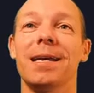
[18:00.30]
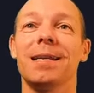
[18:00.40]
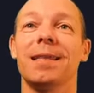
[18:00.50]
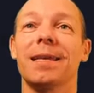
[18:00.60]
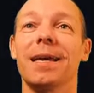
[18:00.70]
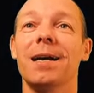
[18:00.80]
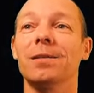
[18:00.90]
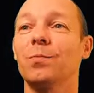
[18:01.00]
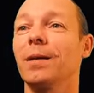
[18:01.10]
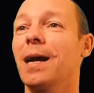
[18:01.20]
anything
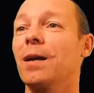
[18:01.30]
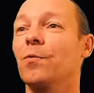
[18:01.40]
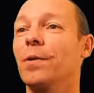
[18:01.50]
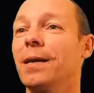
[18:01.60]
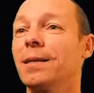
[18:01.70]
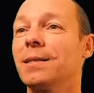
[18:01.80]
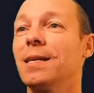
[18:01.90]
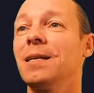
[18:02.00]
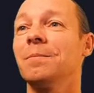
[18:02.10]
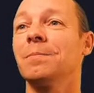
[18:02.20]
else. We can't create a
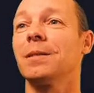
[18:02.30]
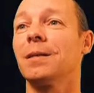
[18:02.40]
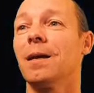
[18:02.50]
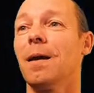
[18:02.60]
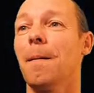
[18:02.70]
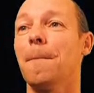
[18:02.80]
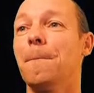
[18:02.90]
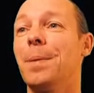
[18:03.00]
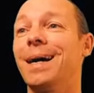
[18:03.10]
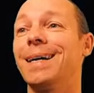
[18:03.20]
team,
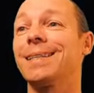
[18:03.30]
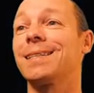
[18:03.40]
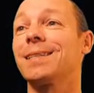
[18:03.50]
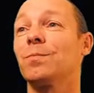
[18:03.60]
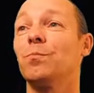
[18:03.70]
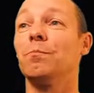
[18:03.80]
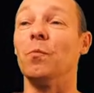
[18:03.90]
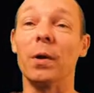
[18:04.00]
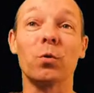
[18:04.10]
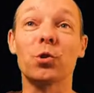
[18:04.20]
but
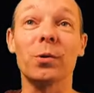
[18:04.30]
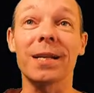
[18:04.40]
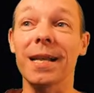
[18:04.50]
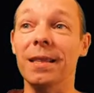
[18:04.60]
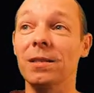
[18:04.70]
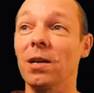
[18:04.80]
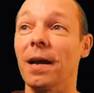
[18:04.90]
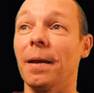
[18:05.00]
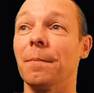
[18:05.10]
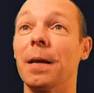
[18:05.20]
We'll do it another
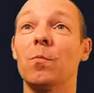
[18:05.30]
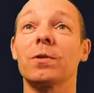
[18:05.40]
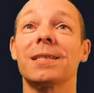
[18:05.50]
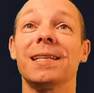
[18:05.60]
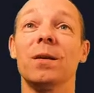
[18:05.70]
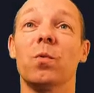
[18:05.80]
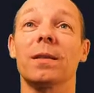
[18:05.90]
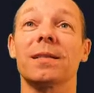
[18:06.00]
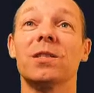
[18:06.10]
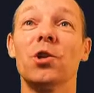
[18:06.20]
time and we'll see what
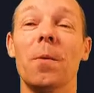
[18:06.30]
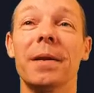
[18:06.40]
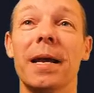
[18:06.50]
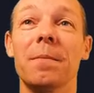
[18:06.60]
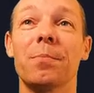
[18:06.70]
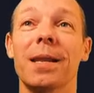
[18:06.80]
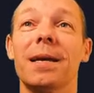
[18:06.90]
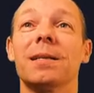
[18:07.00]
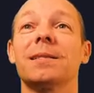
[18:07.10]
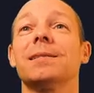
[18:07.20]
this nominate
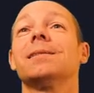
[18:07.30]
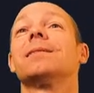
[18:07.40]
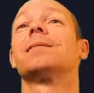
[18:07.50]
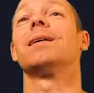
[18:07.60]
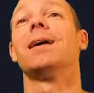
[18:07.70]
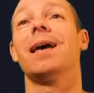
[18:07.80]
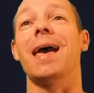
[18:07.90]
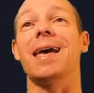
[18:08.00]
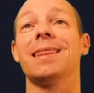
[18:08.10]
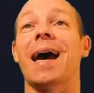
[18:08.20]
players is
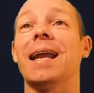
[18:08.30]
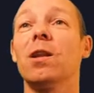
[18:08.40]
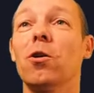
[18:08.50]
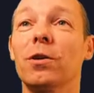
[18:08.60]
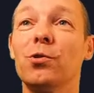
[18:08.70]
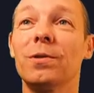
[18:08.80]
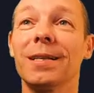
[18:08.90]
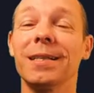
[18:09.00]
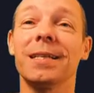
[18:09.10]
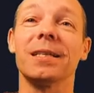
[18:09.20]
and the unlock
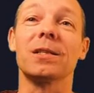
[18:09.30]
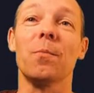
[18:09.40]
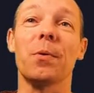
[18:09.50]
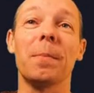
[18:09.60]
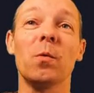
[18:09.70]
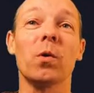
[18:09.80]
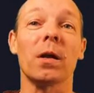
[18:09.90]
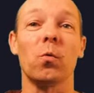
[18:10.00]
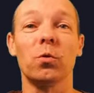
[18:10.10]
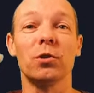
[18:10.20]
utility. So probably what
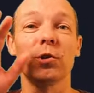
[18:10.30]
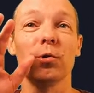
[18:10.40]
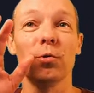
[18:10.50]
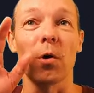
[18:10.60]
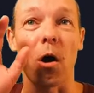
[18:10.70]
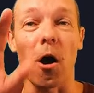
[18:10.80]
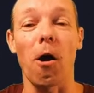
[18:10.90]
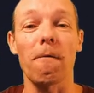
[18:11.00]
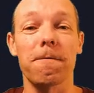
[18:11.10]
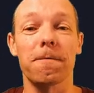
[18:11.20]
I will do
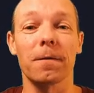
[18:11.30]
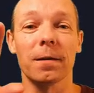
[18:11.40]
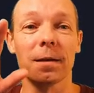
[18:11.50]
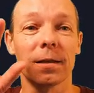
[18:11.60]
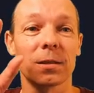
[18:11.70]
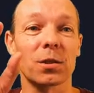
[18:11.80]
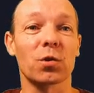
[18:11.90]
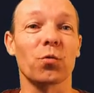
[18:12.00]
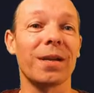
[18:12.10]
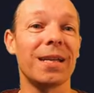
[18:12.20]
off
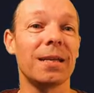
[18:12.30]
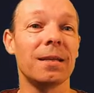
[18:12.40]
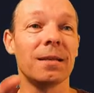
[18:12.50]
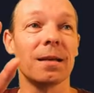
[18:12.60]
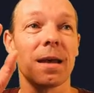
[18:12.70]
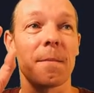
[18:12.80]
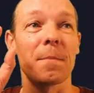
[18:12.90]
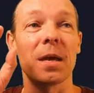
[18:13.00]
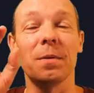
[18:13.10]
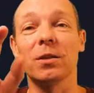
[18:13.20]
screen
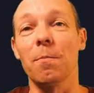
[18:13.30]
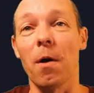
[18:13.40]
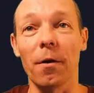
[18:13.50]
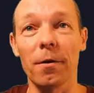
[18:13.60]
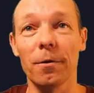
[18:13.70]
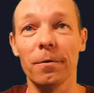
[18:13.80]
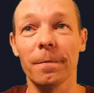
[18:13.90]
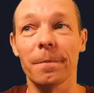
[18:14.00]
maybe tomorrow